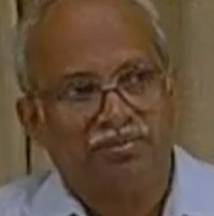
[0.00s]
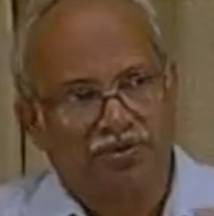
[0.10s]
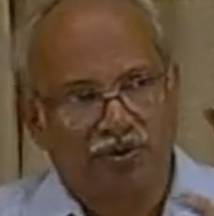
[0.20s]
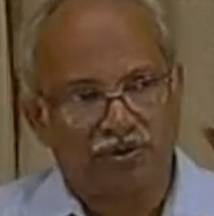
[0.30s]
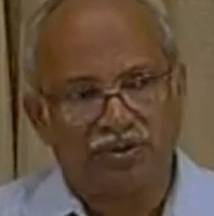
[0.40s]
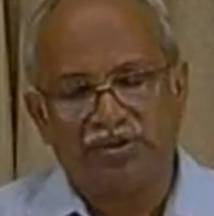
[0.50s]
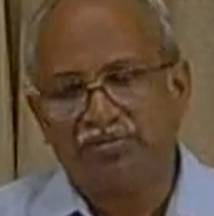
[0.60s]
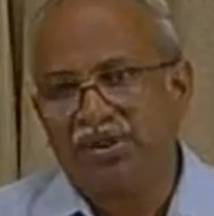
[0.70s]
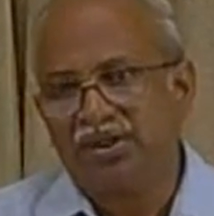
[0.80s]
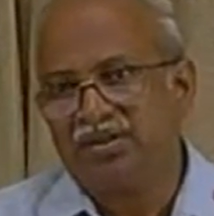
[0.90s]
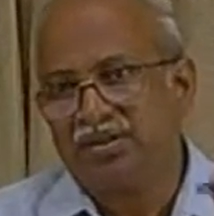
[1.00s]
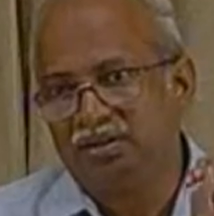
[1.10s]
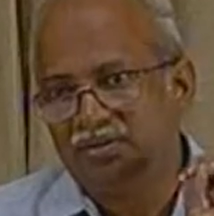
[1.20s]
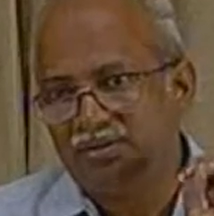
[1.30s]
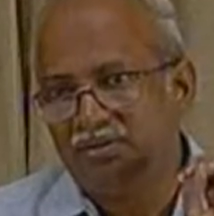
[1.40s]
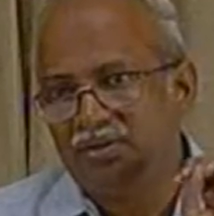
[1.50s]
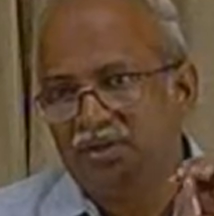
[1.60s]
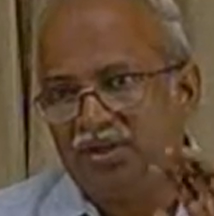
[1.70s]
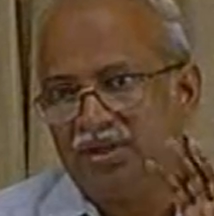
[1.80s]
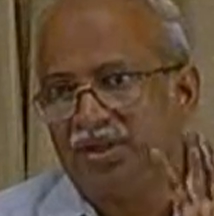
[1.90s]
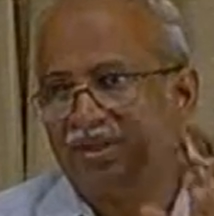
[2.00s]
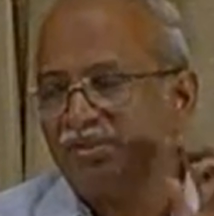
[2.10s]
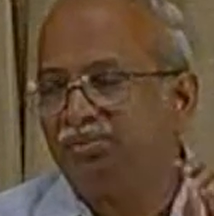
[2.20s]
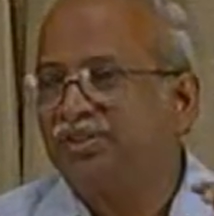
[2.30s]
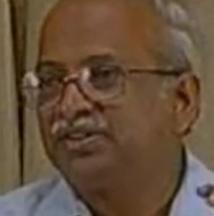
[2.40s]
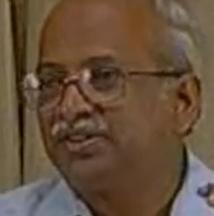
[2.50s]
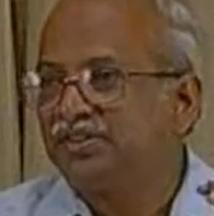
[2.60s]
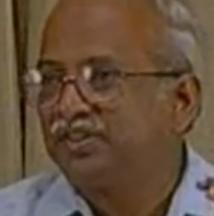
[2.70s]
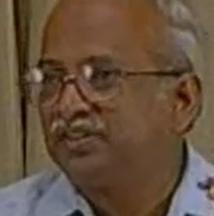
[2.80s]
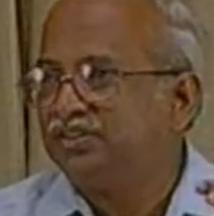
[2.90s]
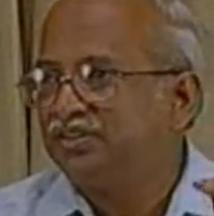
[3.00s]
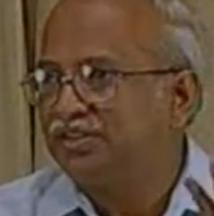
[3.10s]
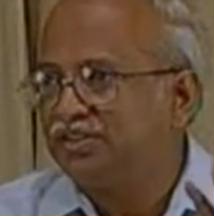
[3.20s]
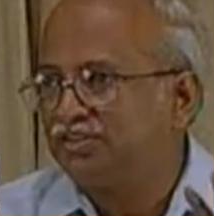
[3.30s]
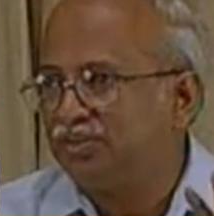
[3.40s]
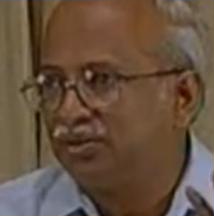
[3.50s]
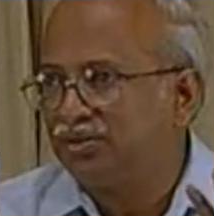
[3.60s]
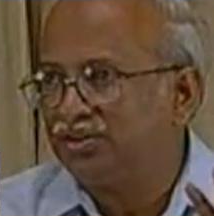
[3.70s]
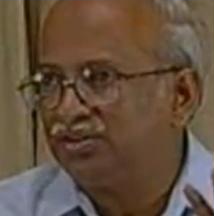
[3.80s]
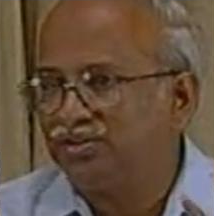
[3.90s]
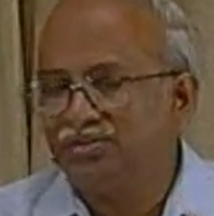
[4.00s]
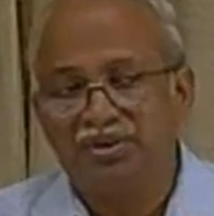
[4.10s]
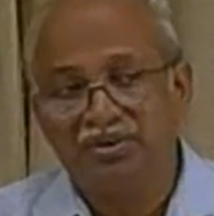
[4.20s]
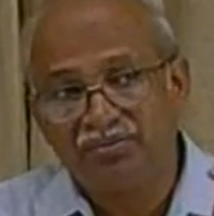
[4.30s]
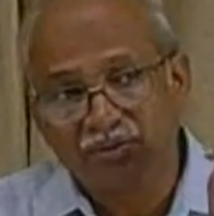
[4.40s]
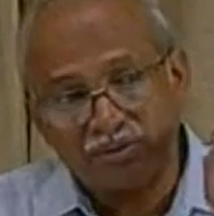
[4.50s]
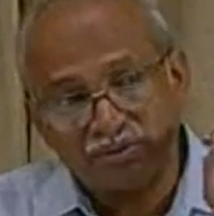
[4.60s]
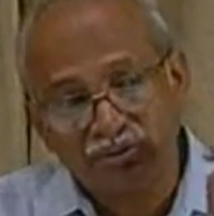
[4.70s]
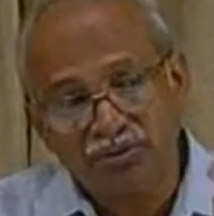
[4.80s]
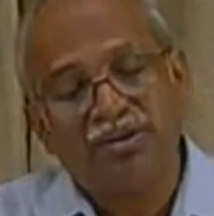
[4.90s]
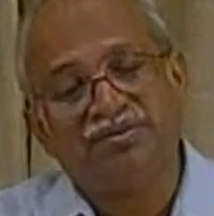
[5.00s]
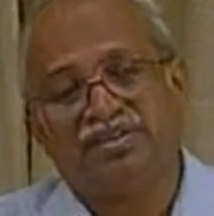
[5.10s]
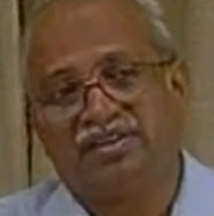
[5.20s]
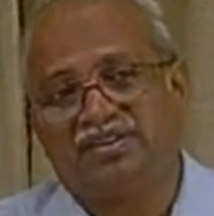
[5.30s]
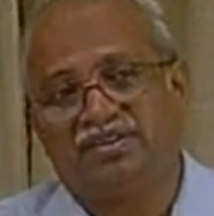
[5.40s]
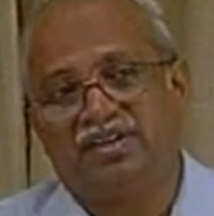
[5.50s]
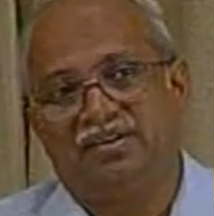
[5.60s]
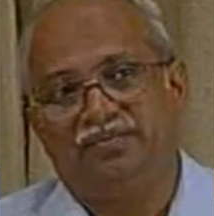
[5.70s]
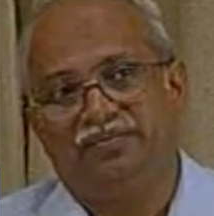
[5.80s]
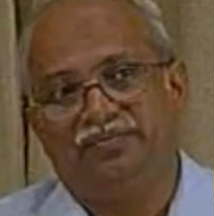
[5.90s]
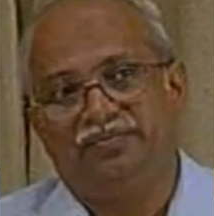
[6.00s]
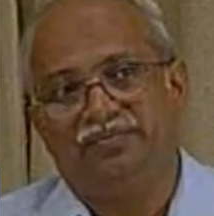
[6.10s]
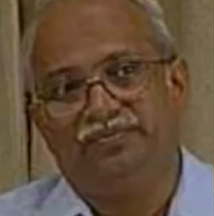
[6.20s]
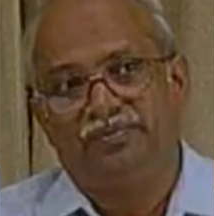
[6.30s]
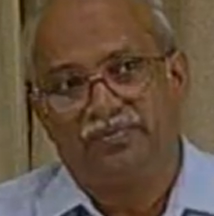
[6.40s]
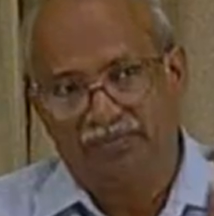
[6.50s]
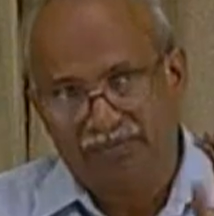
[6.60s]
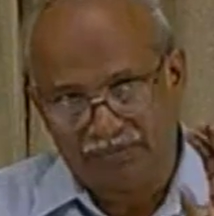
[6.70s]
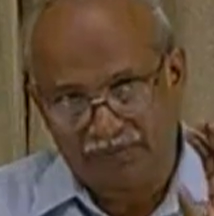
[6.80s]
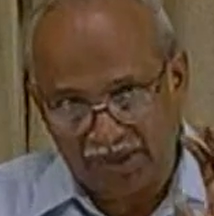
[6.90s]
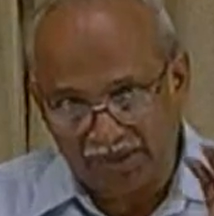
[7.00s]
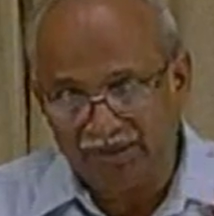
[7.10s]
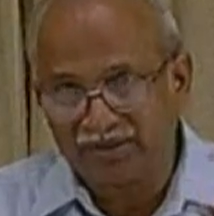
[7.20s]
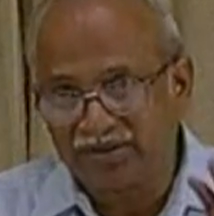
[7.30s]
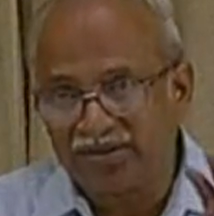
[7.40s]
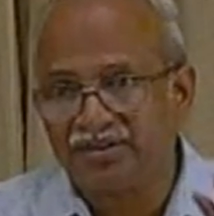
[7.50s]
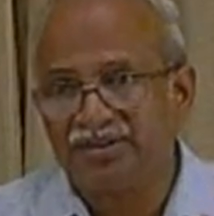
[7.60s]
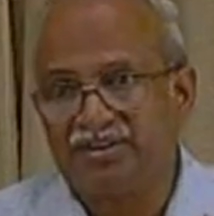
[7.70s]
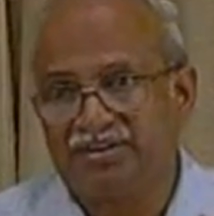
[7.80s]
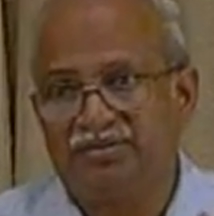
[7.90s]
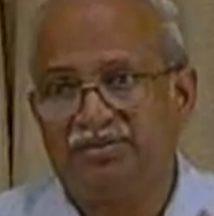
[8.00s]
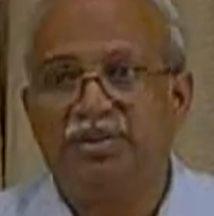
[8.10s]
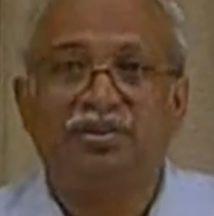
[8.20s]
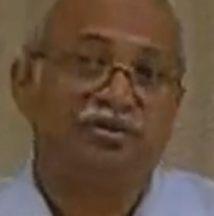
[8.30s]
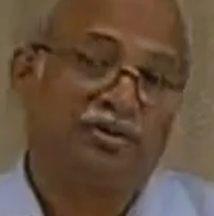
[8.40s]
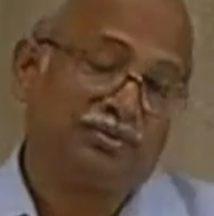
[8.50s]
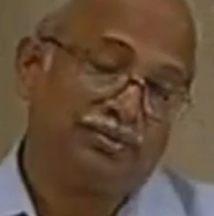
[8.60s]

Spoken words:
Corroded plate can give you a 10% reduction in section modulus, but if also you have stress there, additional stress because of